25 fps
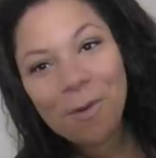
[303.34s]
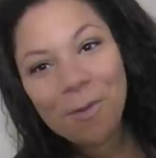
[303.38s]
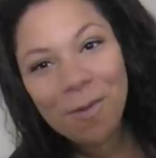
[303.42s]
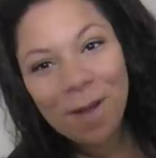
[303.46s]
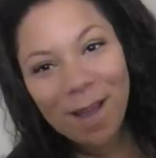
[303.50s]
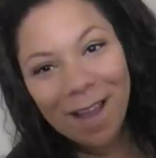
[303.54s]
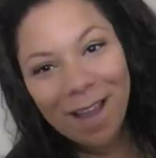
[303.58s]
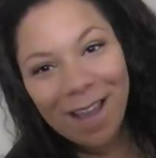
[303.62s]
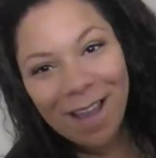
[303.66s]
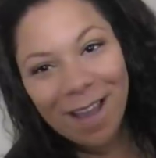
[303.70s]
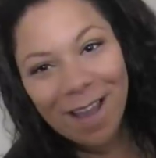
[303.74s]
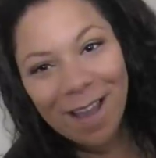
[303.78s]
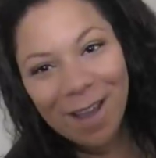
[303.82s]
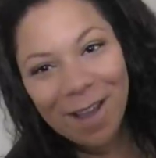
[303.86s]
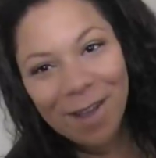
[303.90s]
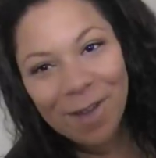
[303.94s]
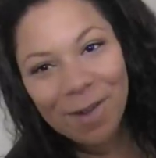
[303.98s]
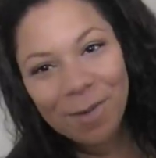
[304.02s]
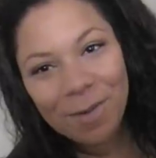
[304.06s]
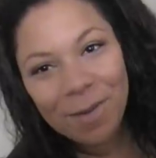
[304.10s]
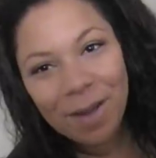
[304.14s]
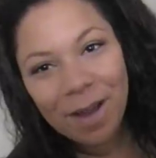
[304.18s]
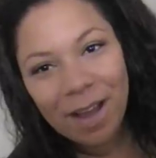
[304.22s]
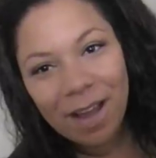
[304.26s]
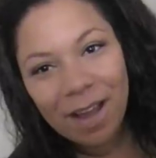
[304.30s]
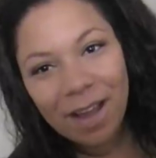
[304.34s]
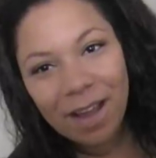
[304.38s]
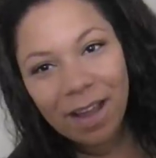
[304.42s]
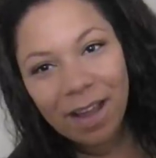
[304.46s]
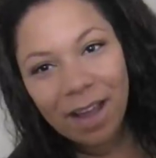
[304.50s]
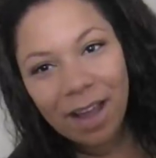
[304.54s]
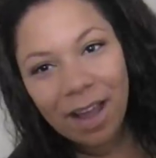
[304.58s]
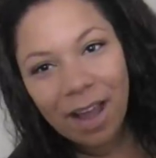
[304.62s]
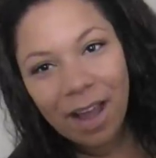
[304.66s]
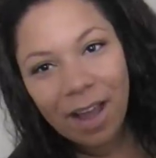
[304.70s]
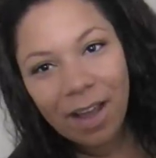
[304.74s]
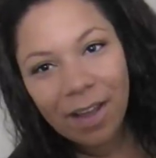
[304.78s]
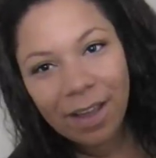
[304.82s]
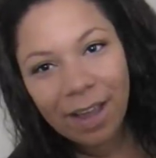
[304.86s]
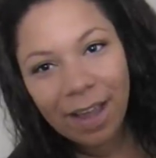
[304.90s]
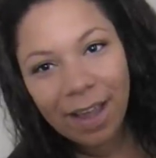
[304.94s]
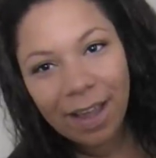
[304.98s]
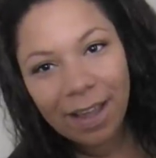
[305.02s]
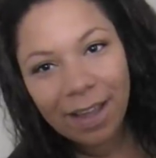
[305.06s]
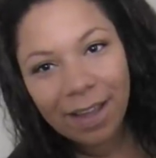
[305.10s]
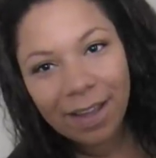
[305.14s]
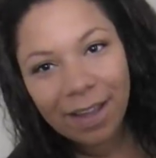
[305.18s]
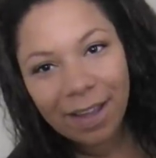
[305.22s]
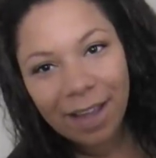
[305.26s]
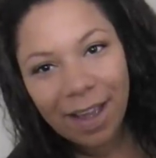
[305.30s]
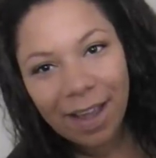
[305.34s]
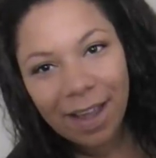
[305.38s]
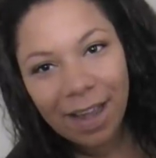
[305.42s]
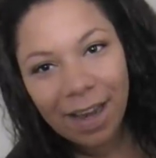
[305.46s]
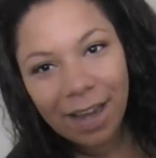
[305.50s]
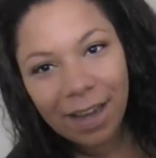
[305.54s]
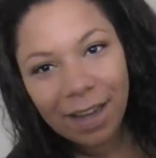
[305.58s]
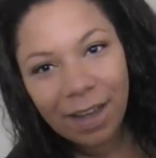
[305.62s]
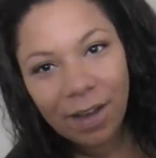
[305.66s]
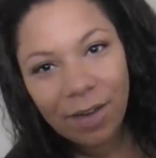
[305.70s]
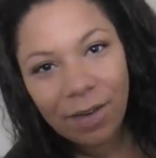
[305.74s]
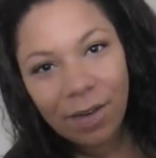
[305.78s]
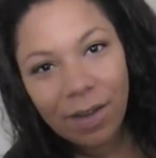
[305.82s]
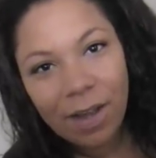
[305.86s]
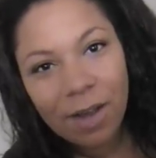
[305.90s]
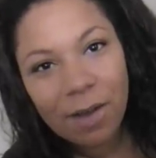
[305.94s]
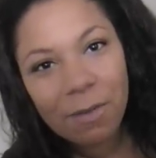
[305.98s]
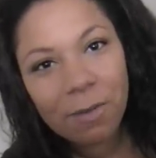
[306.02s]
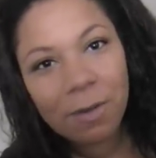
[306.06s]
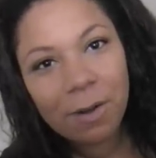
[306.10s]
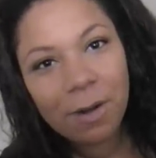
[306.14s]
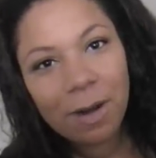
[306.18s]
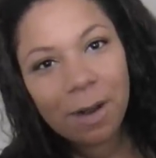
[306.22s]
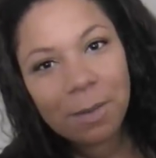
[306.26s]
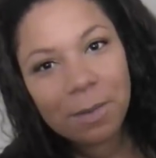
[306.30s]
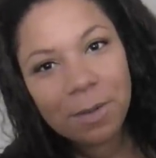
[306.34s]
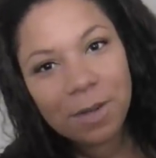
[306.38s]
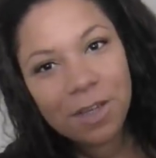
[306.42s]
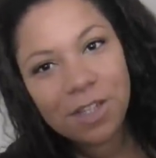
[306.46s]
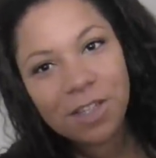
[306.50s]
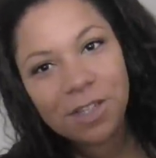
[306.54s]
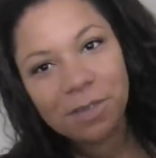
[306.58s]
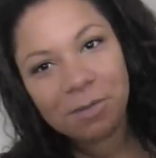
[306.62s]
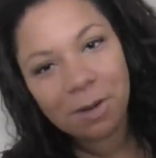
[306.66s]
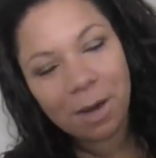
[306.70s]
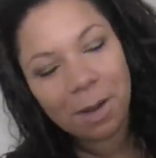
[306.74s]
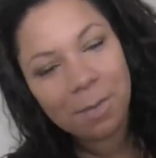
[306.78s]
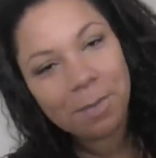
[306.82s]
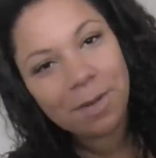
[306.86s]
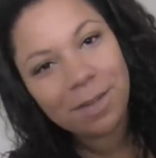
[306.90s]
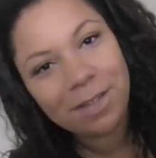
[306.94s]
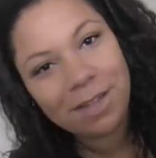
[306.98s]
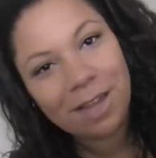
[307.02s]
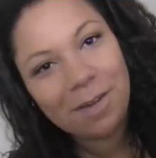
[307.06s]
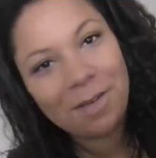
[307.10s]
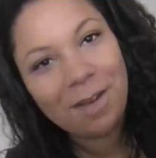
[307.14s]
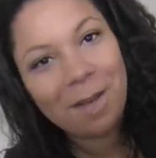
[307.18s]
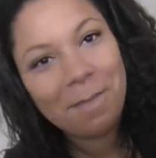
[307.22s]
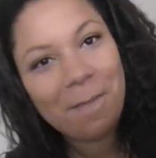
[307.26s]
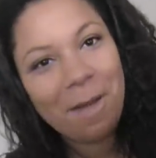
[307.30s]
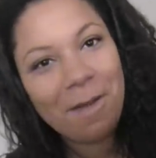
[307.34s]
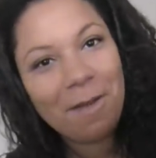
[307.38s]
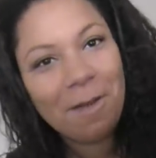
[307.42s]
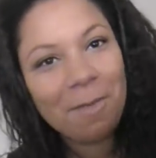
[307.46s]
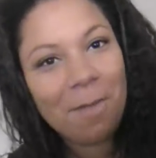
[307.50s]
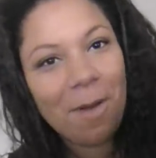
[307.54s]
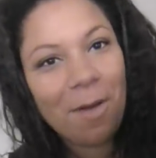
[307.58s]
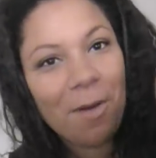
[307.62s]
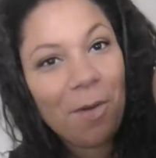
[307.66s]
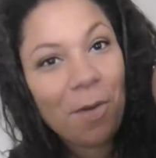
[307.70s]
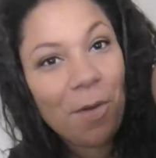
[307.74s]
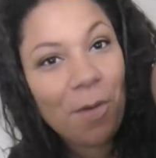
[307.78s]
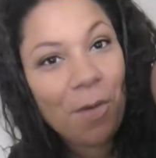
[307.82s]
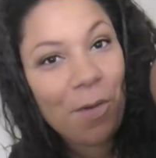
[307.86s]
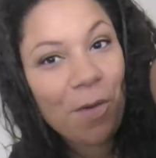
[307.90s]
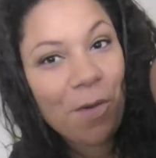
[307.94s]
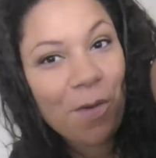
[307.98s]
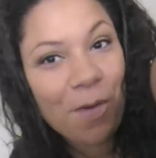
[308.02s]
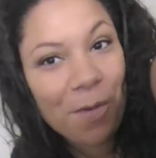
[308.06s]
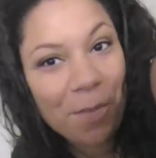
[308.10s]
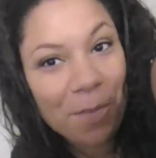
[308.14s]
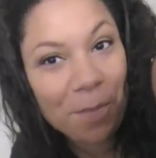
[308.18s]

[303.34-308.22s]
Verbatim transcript: Woohoo! Okay, I gotta go. What do I push? What do I push? I don't have my remote. Ooh.